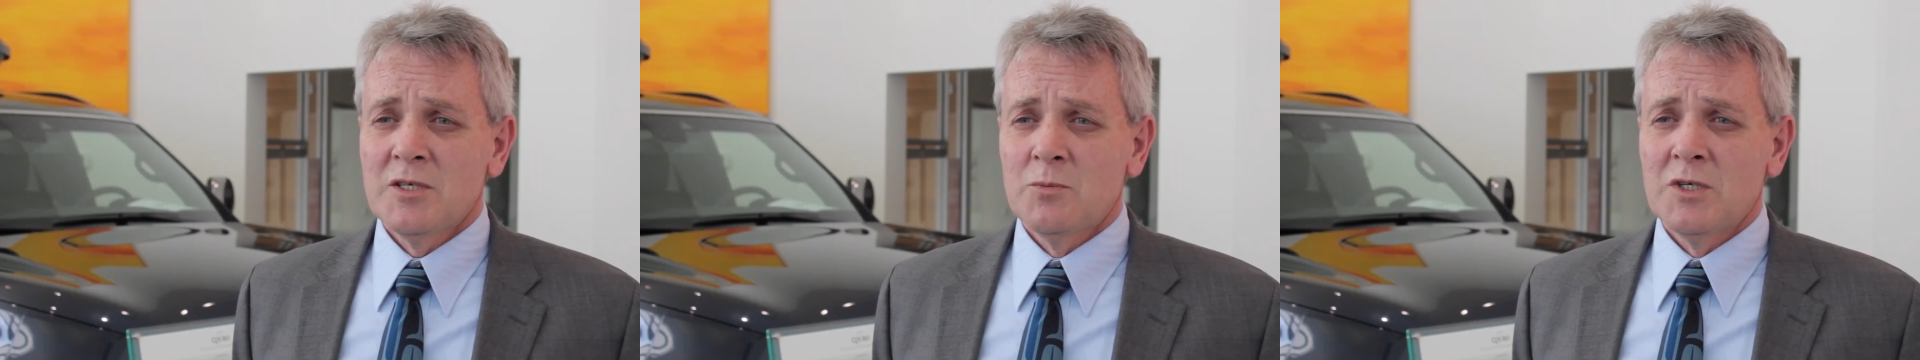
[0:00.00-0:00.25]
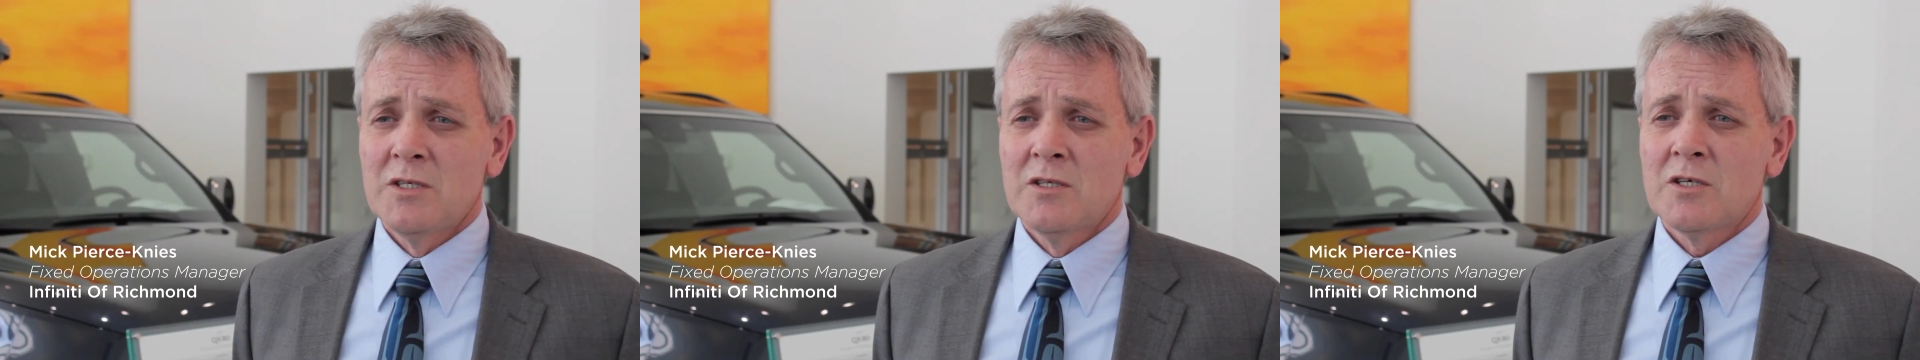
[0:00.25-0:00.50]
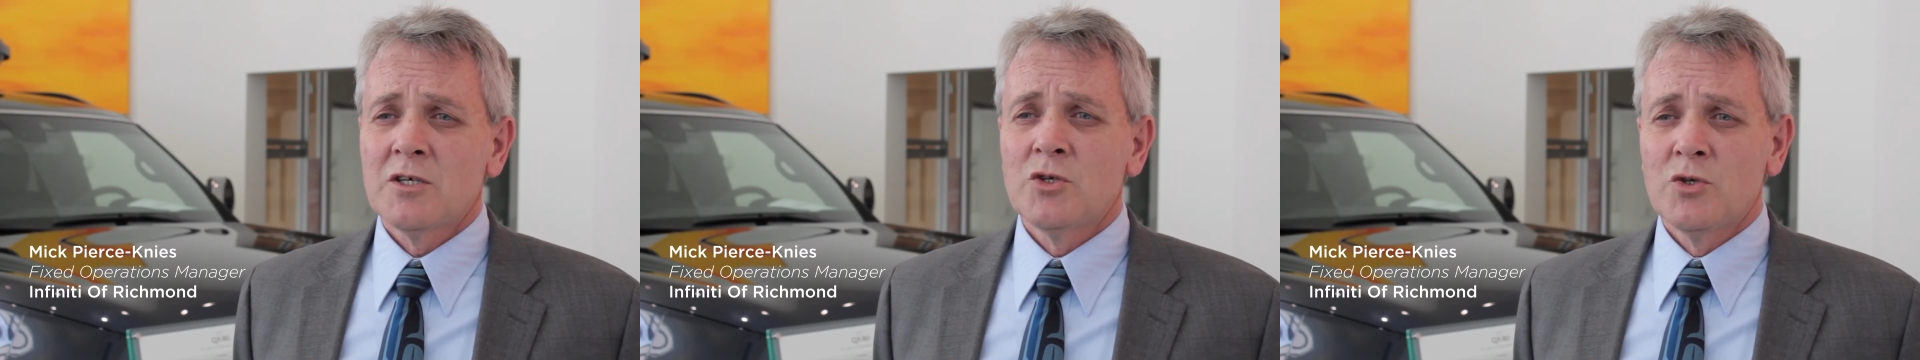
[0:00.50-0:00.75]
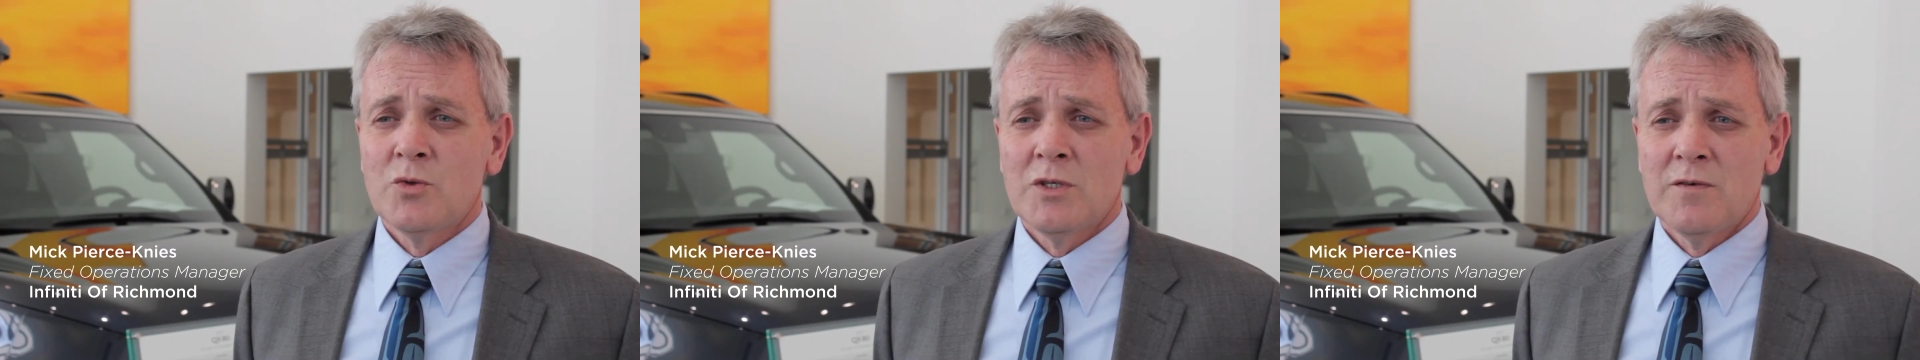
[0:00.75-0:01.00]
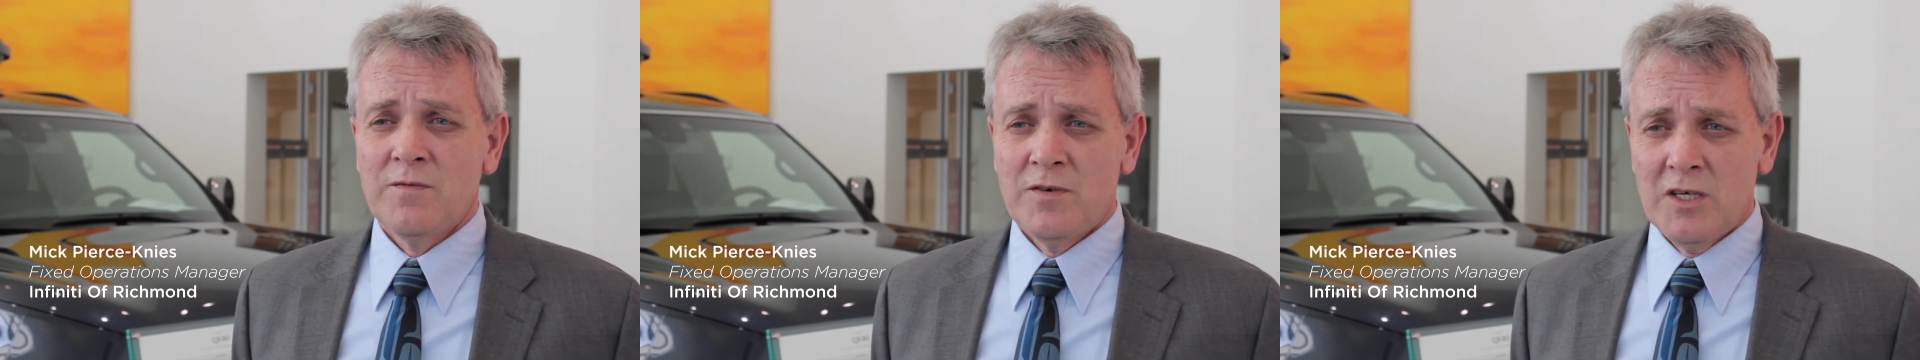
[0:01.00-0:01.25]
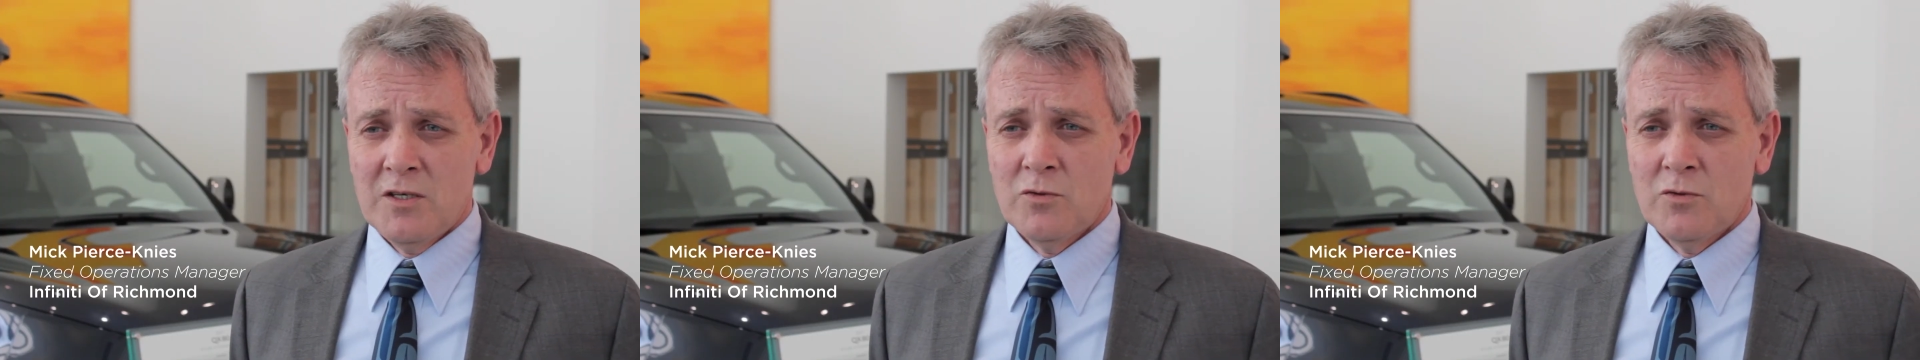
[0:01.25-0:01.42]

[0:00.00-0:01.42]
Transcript: someone that can do with a vehicle